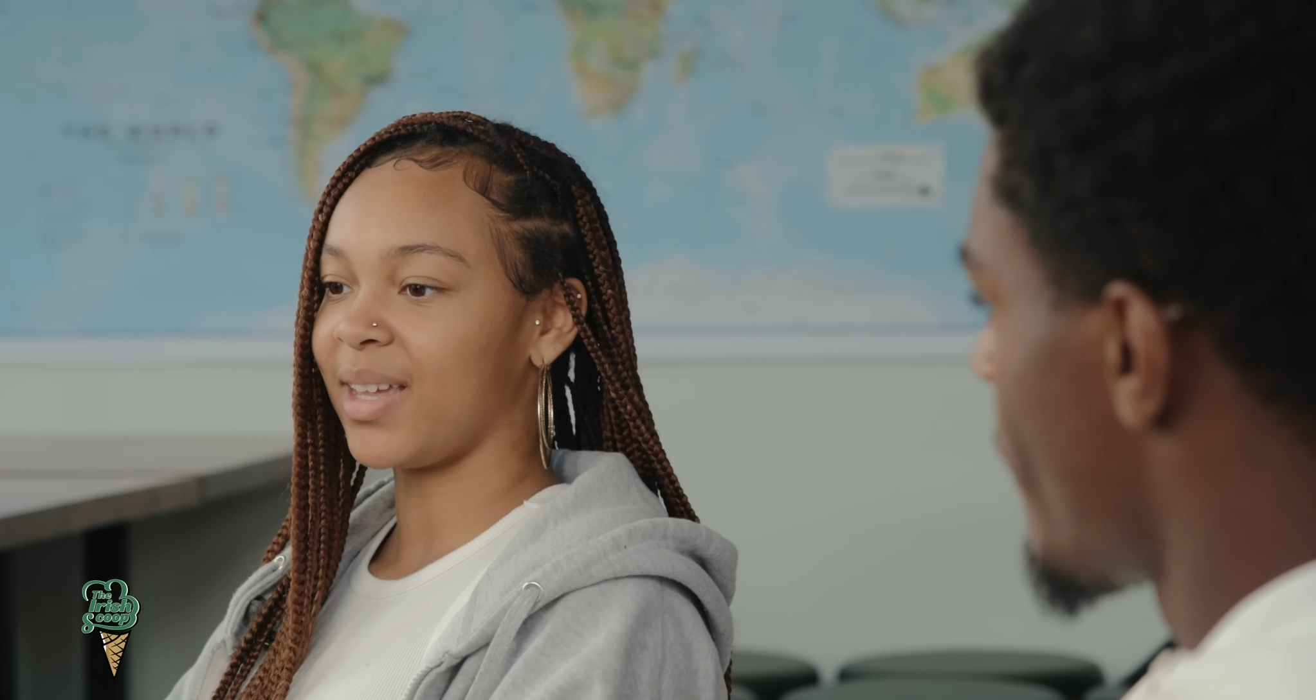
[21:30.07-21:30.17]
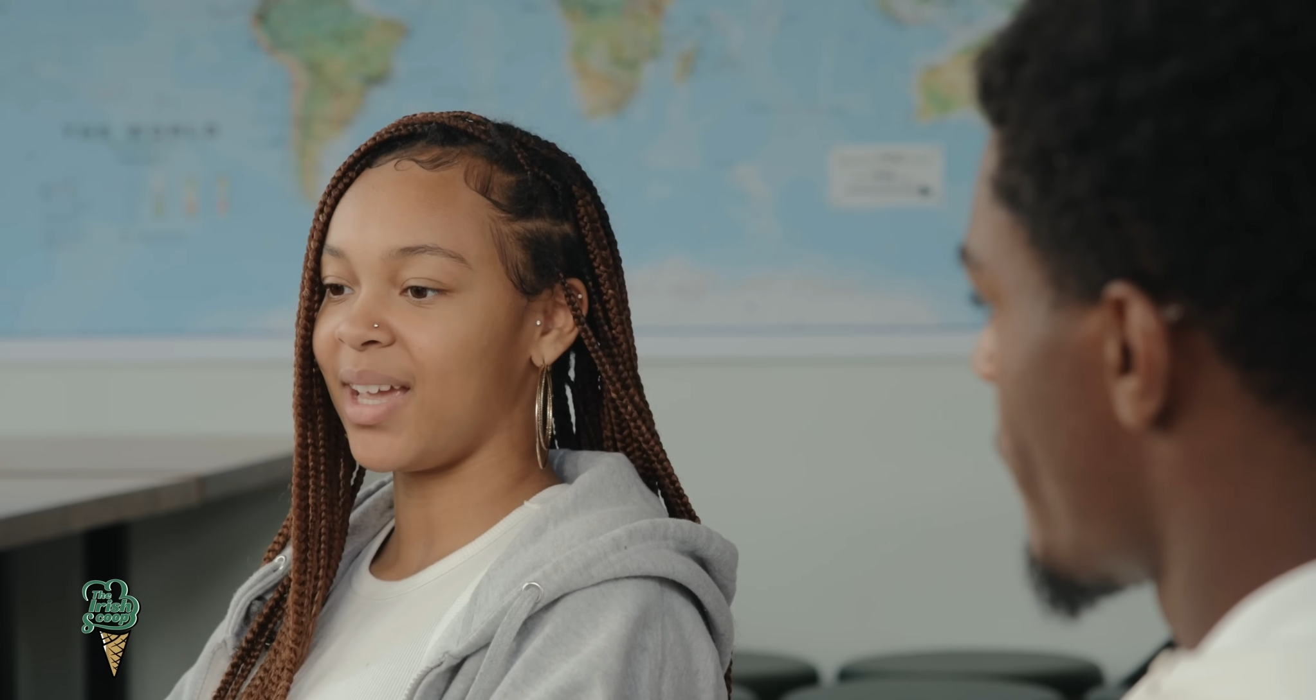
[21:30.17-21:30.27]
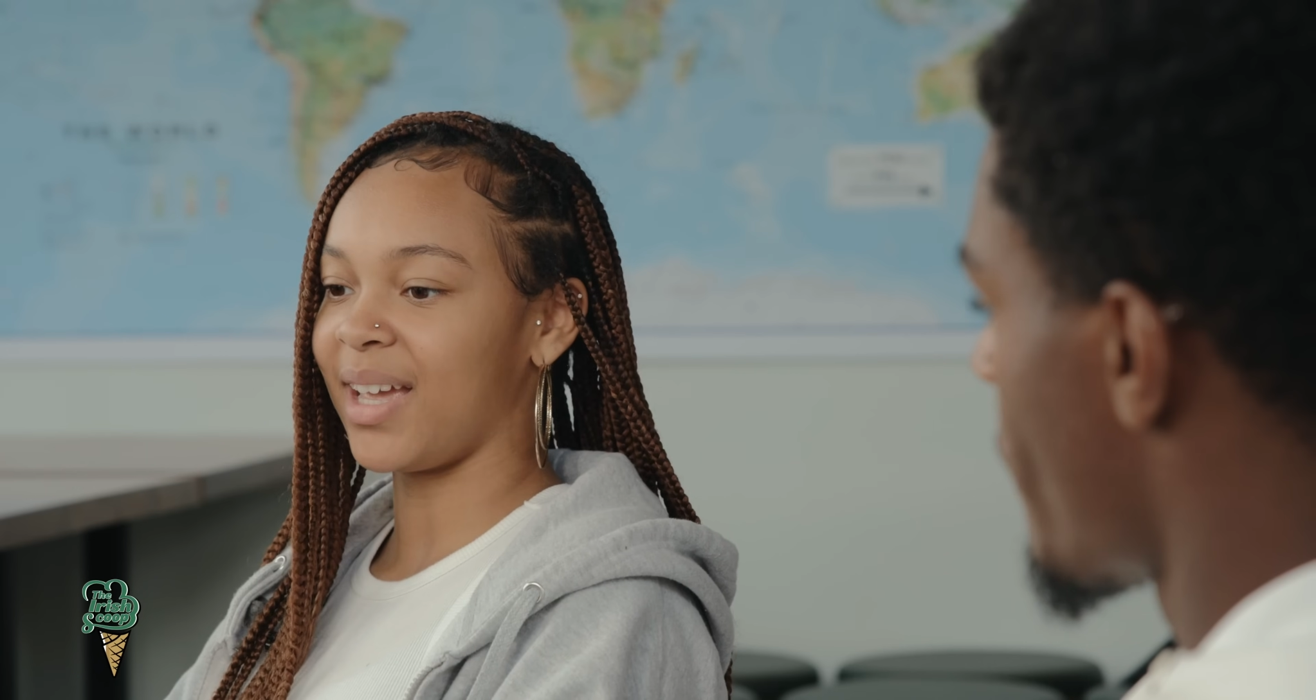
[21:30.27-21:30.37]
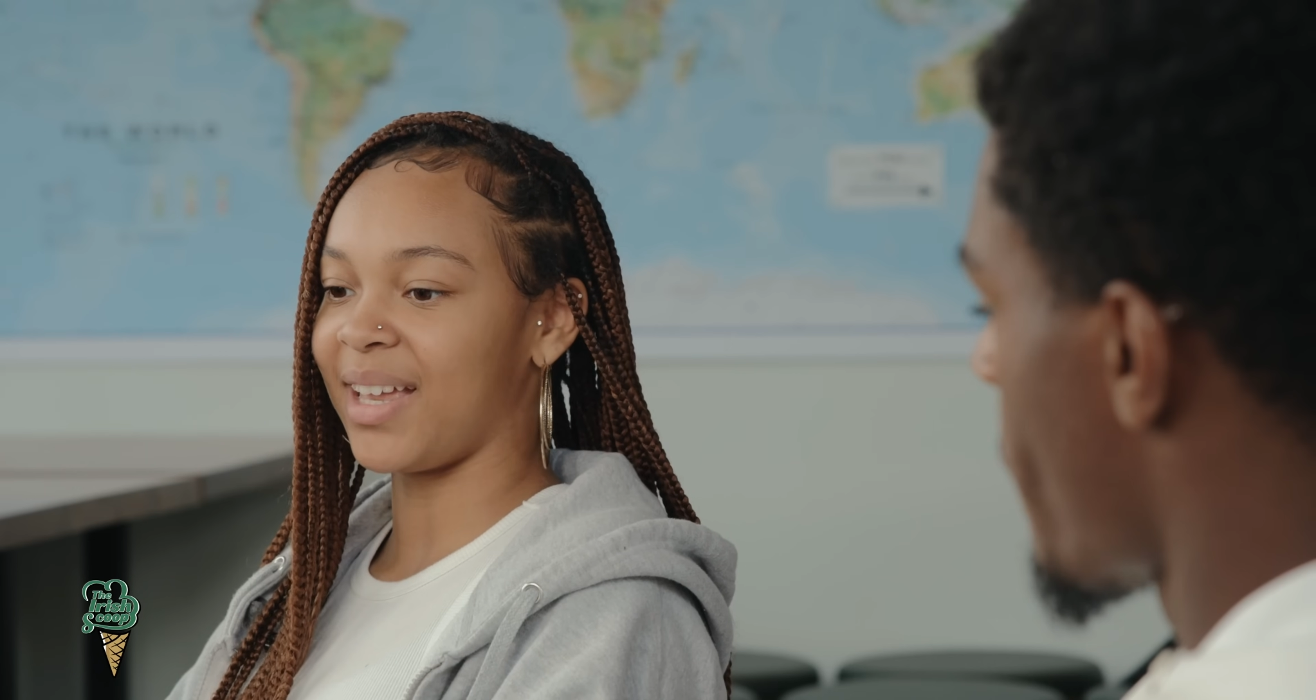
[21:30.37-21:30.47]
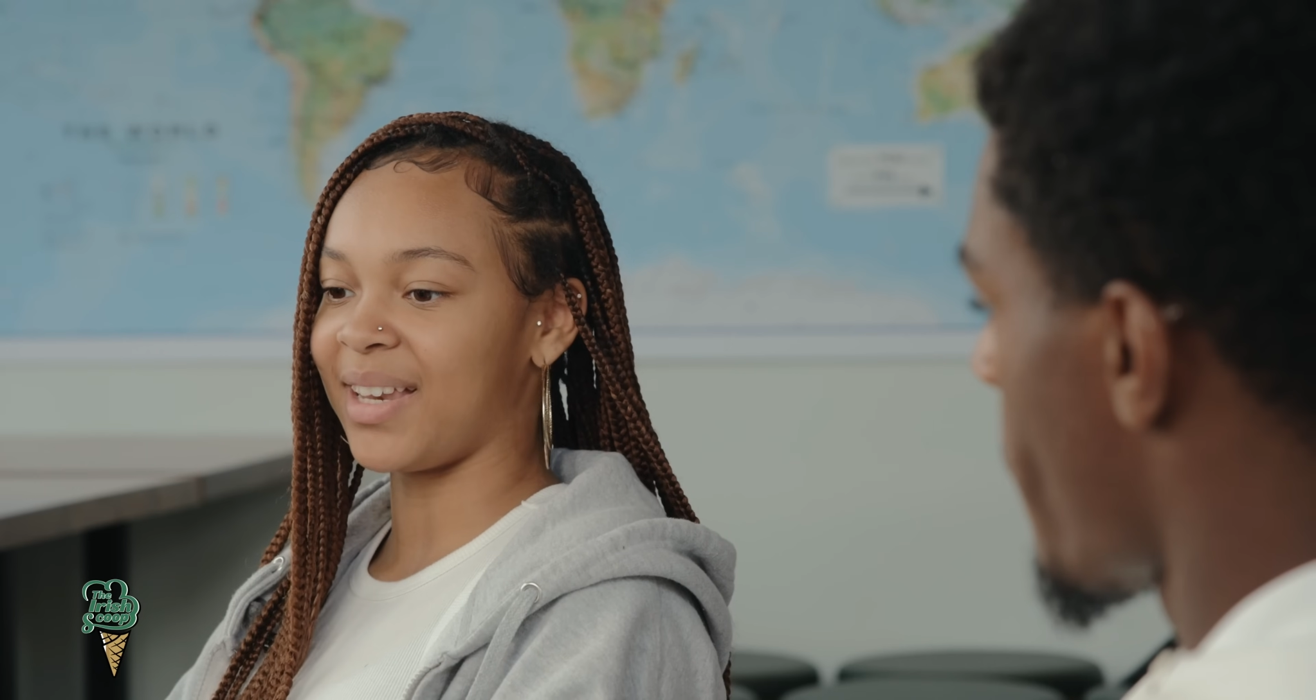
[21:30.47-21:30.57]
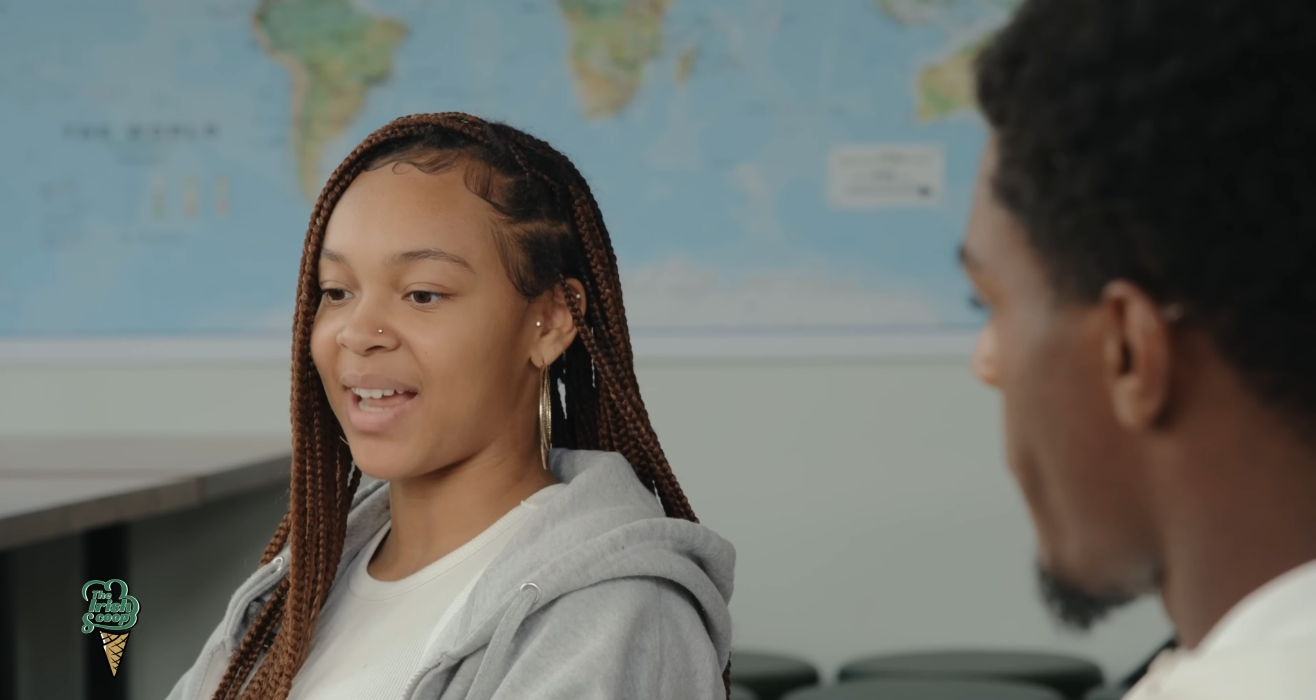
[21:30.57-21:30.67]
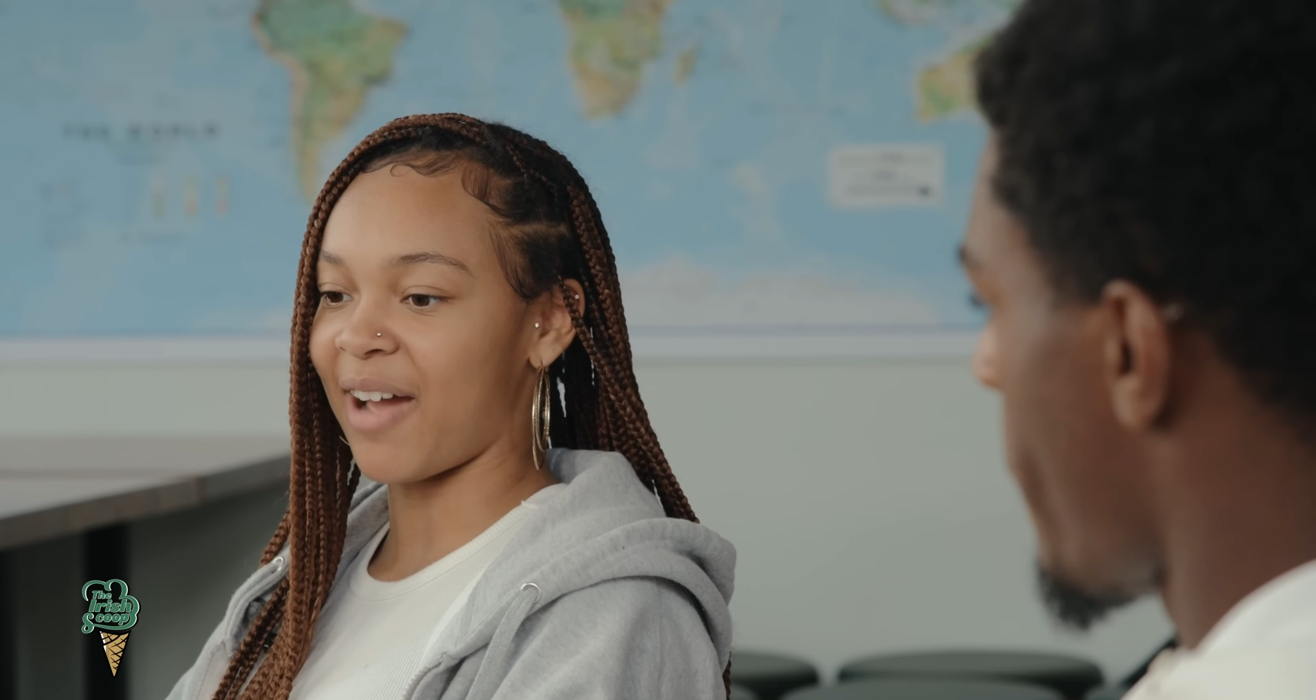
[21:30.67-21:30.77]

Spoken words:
And